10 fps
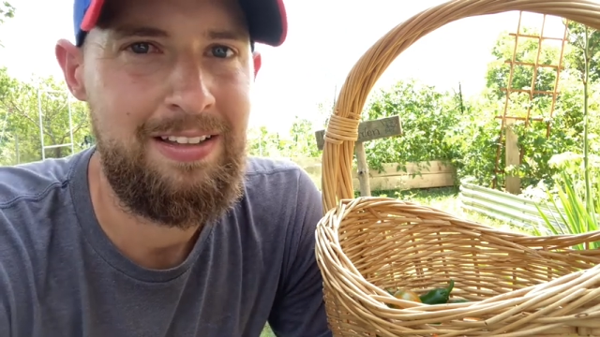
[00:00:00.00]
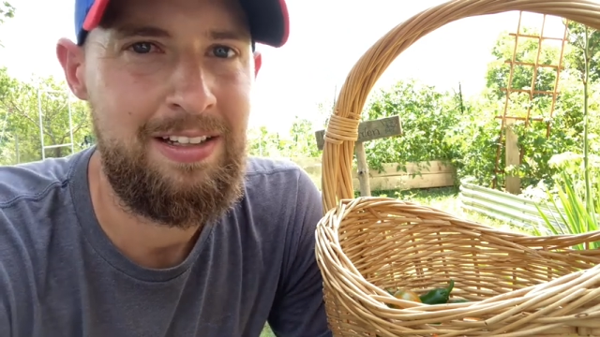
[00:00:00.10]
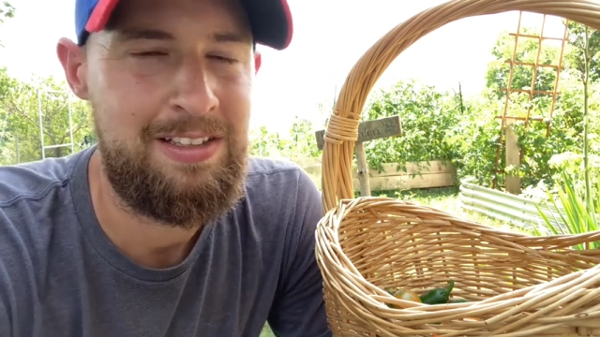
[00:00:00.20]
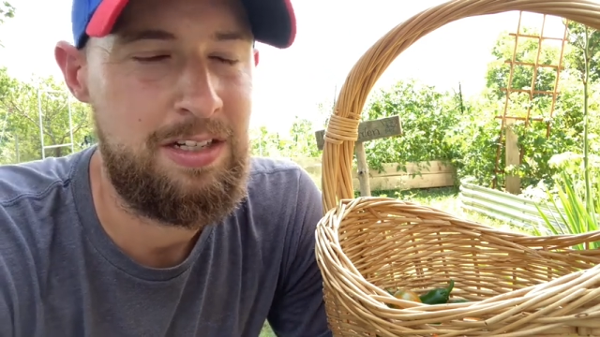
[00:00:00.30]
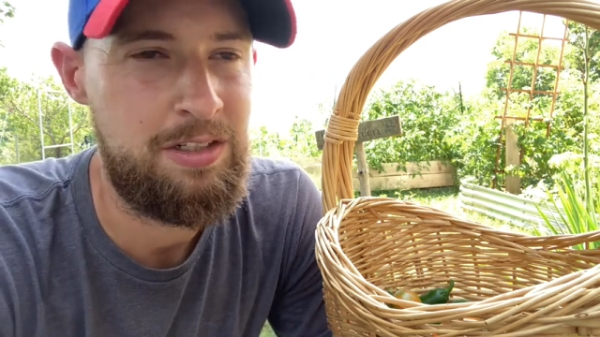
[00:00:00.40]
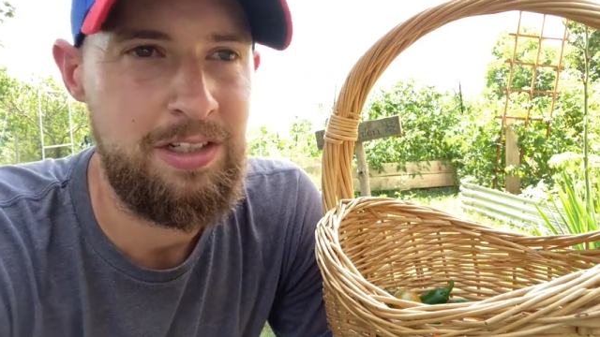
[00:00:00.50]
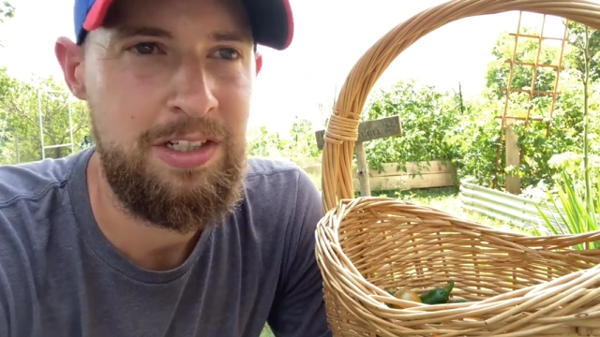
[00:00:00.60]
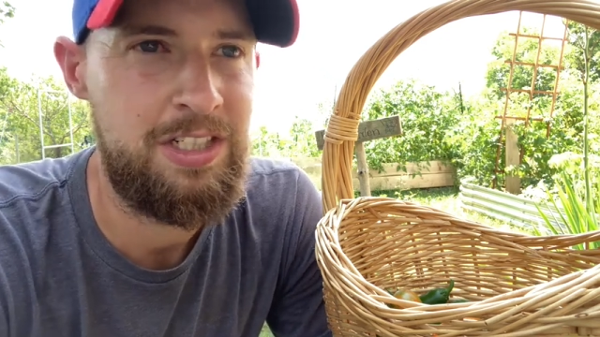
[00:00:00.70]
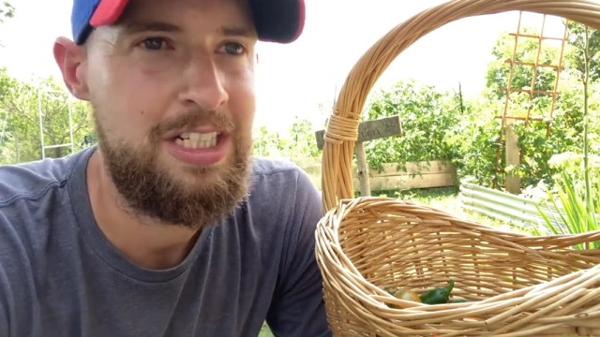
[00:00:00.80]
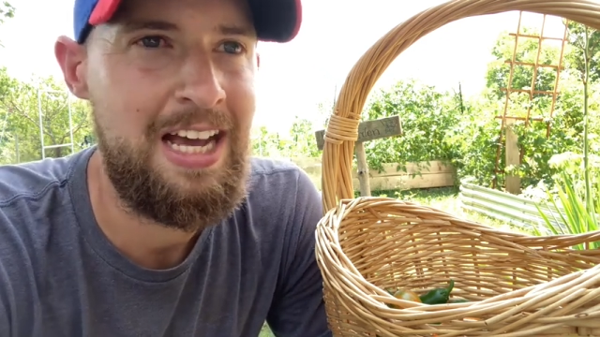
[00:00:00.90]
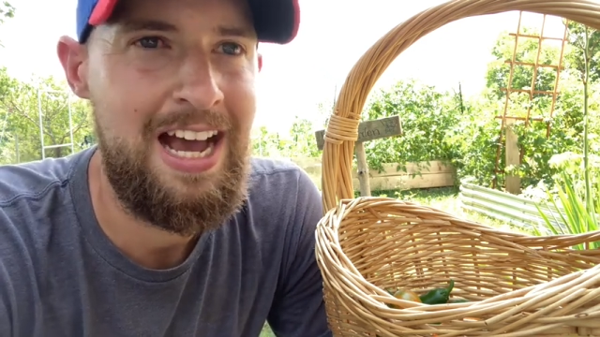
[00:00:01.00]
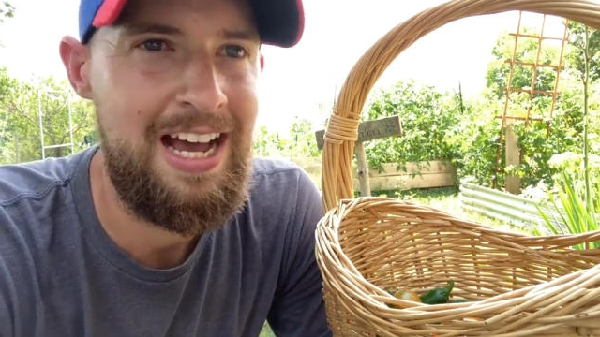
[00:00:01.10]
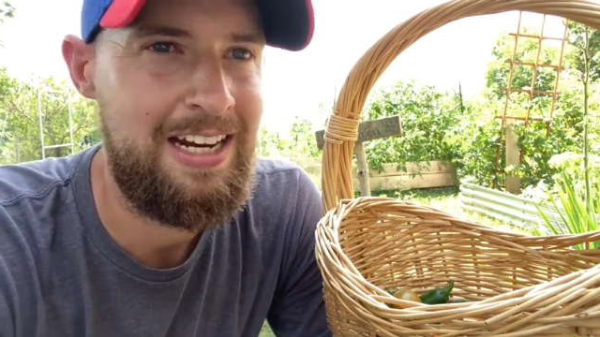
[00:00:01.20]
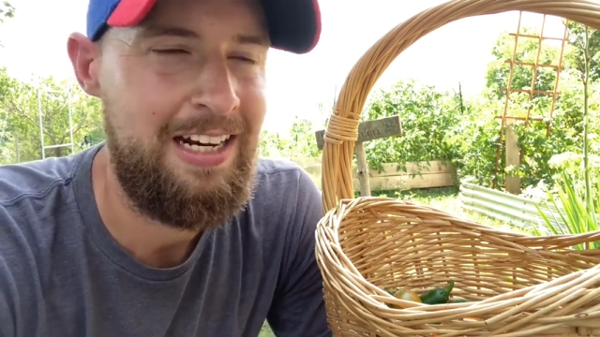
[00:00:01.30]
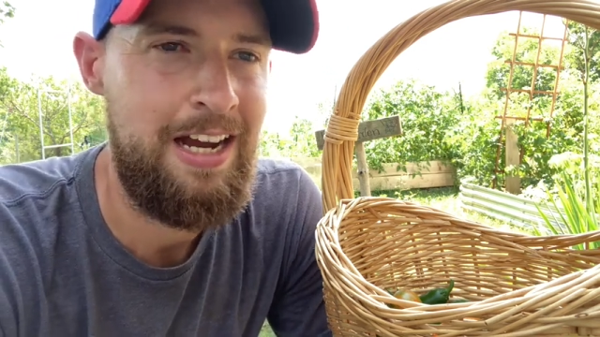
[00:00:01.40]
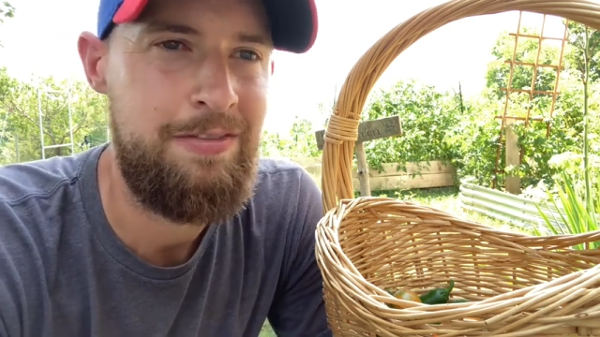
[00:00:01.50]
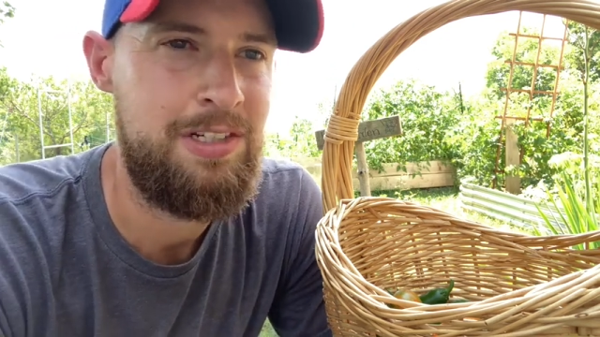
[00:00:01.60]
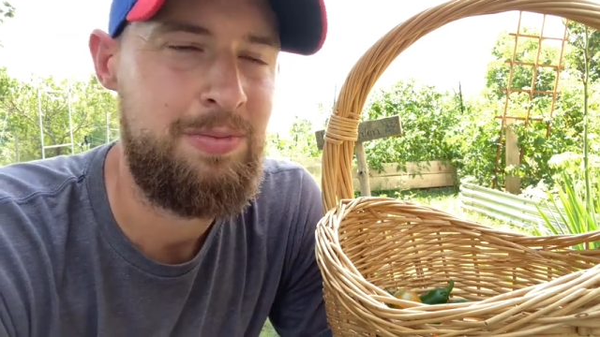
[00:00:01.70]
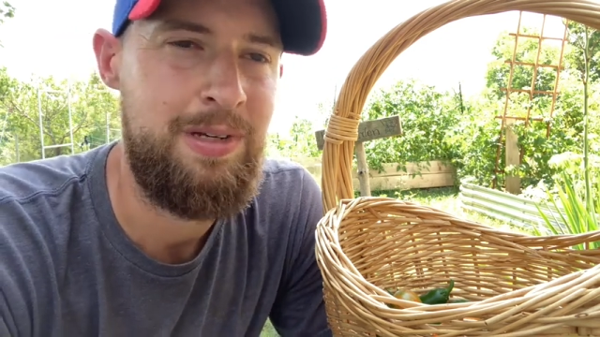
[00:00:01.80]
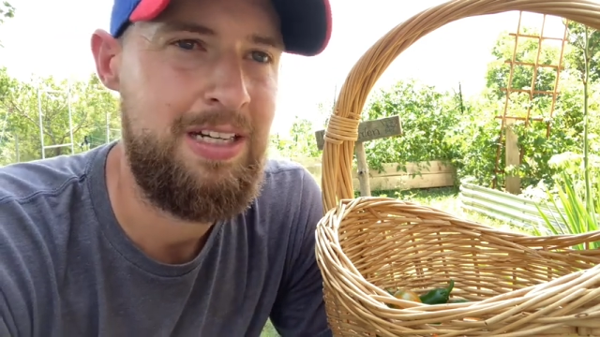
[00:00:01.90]
essentially she had, and I've
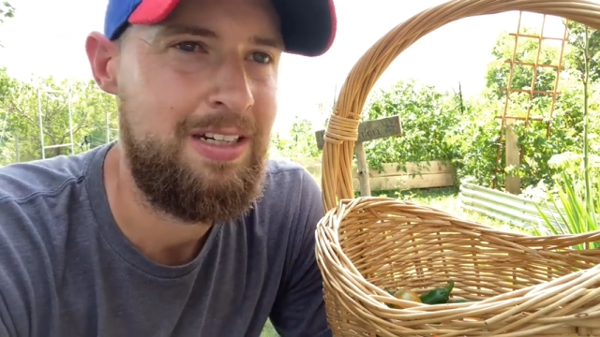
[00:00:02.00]
just been,